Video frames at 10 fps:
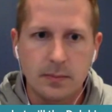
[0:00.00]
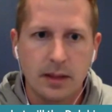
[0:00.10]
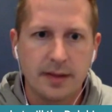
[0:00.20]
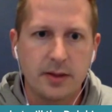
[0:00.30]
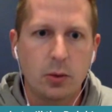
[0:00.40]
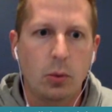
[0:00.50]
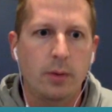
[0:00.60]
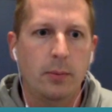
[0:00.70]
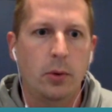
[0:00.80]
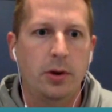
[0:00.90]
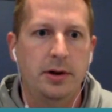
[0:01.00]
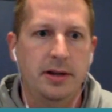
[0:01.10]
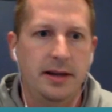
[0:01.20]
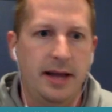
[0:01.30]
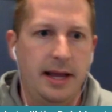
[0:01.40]
Let's do one more
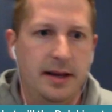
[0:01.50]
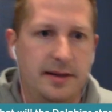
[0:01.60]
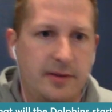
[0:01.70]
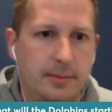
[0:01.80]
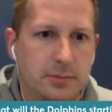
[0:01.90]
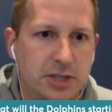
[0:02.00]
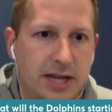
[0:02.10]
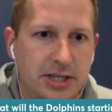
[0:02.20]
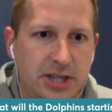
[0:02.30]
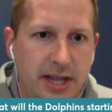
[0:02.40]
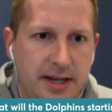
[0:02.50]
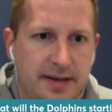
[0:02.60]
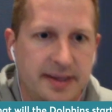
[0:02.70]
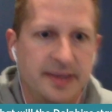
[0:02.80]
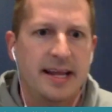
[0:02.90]
today, and it's from John Jay, and it
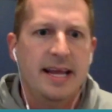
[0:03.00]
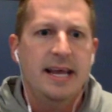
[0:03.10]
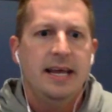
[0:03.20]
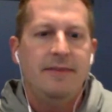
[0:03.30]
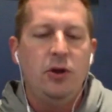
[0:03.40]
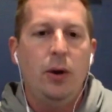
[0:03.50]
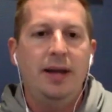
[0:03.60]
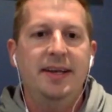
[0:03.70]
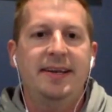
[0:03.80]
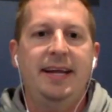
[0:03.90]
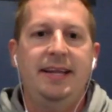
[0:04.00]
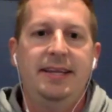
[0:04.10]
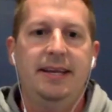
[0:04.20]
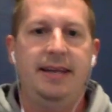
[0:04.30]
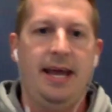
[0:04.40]
says, "If you had to say
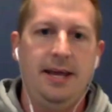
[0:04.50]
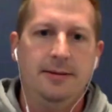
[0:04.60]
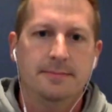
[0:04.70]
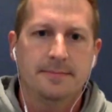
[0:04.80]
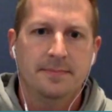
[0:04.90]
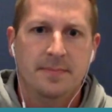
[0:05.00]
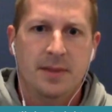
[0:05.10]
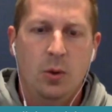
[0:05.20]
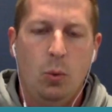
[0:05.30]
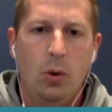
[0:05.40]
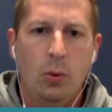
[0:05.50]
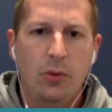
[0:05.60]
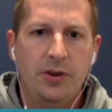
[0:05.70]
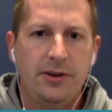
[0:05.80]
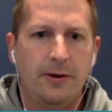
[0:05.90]
today, what will
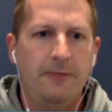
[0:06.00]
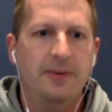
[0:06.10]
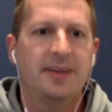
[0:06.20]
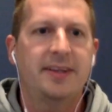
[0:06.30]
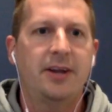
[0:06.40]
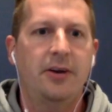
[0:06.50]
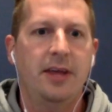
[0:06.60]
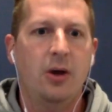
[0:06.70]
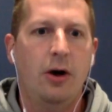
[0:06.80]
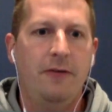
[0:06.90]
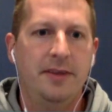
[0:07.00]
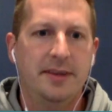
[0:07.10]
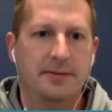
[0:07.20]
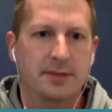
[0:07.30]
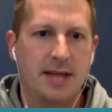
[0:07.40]
the Dolphins' starting
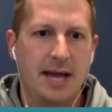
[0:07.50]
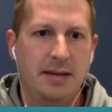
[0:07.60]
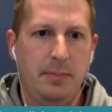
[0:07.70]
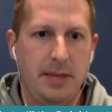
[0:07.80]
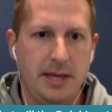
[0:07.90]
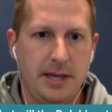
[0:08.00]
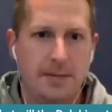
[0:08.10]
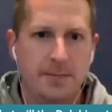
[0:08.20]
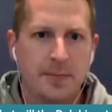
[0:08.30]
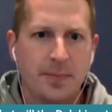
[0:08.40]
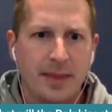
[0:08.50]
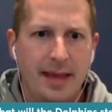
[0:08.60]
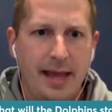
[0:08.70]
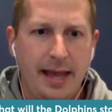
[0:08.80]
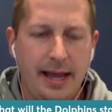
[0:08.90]
offensive line be?
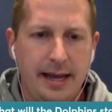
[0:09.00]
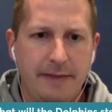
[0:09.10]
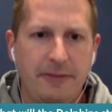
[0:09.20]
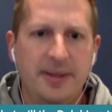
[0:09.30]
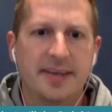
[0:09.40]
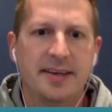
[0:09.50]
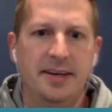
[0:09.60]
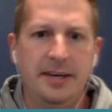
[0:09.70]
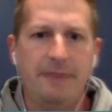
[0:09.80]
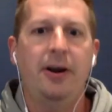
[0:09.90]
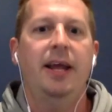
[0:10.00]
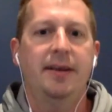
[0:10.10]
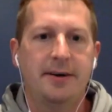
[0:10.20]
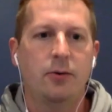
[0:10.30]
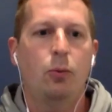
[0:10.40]
And if this is a different
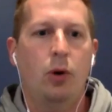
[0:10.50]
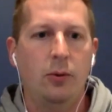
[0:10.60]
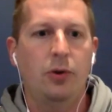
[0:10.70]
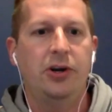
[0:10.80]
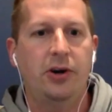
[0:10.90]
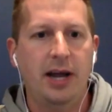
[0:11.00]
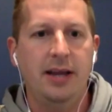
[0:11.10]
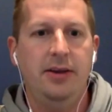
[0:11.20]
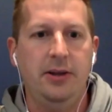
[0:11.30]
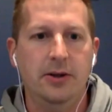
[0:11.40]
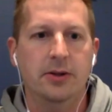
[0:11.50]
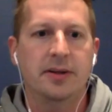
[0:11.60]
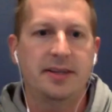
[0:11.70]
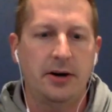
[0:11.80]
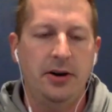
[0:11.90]
answer, what would your ideal
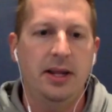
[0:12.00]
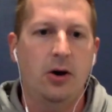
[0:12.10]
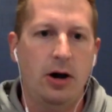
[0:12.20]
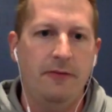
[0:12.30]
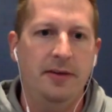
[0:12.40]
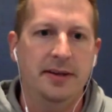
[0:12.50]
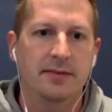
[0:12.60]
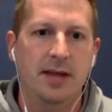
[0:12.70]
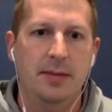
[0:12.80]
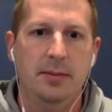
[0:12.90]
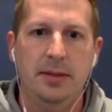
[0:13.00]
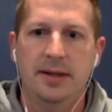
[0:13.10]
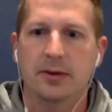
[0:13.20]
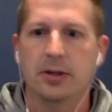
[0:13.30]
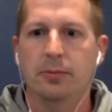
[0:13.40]
starting offensive lineman be?
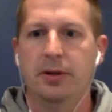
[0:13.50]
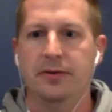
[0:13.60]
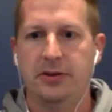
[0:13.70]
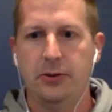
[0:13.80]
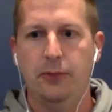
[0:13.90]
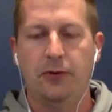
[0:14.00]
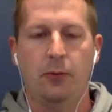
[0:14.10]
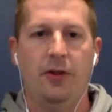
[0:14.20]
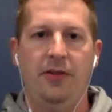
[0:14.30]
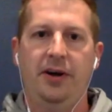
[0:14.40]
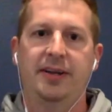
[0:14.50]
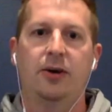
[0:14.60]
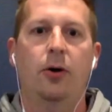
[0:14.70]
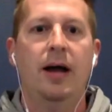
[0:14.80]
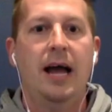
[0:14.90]
So a little bit of a two for one there. So